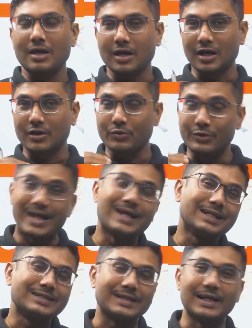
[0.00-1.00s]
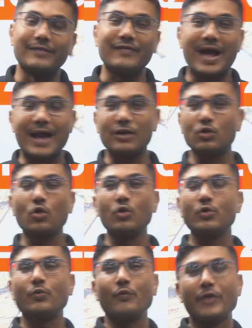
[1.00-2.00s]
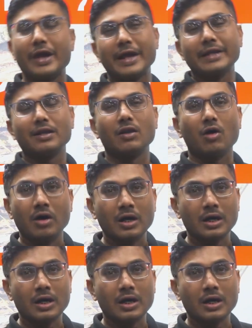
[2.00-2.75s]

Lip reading: today itself and don't wait longer.